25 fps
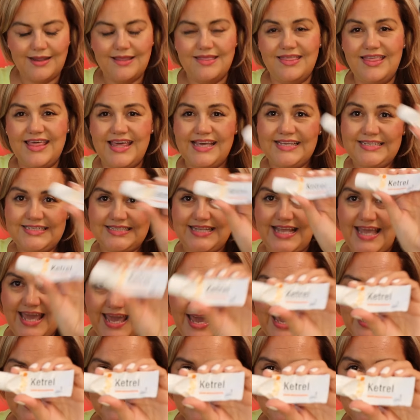This
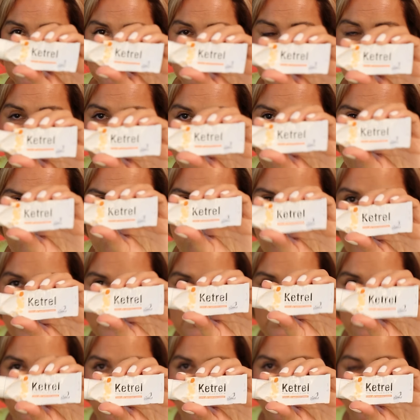is
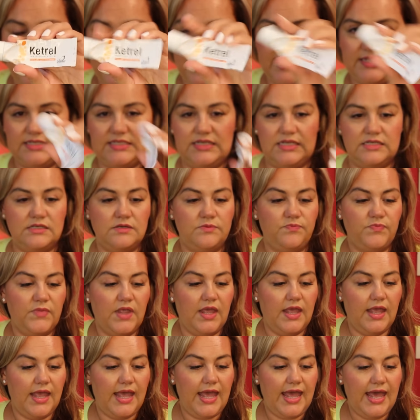retinoic acid
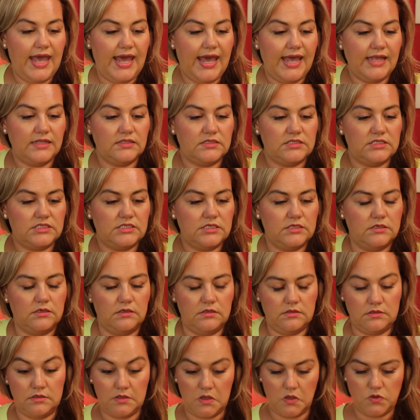at
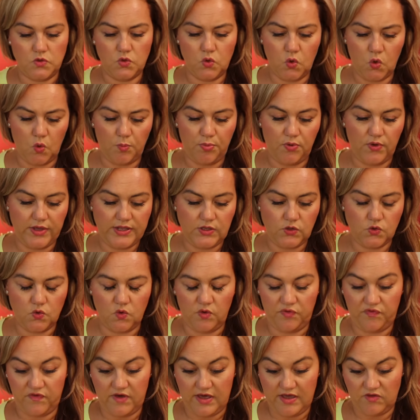
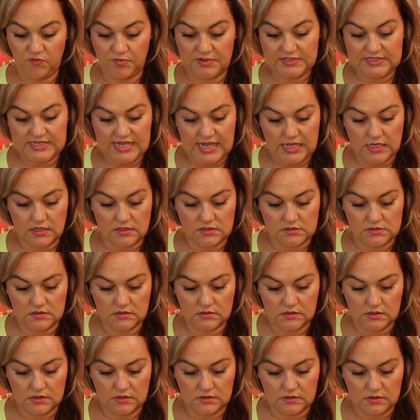0.05%.
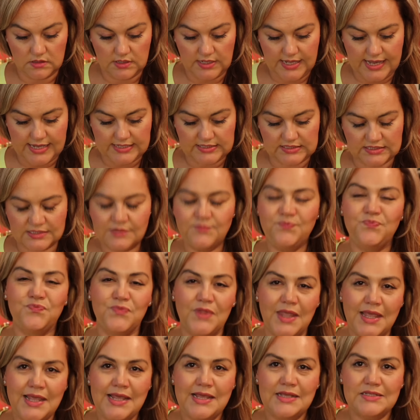Yes.
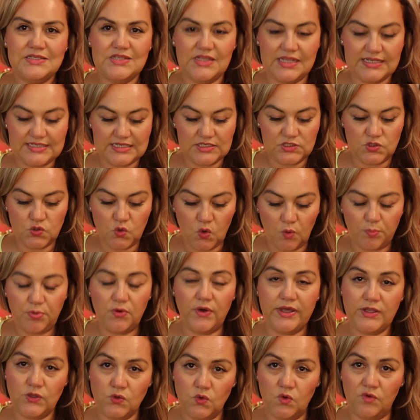So this is
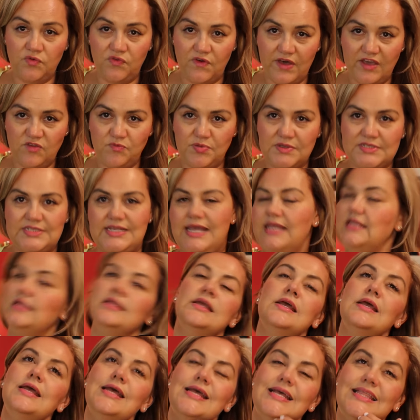
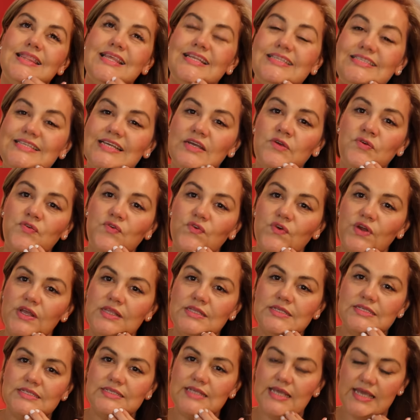0.05%. The
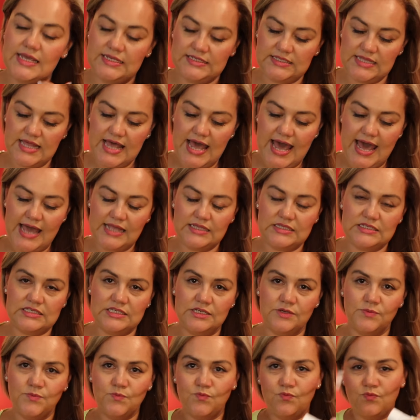difference is that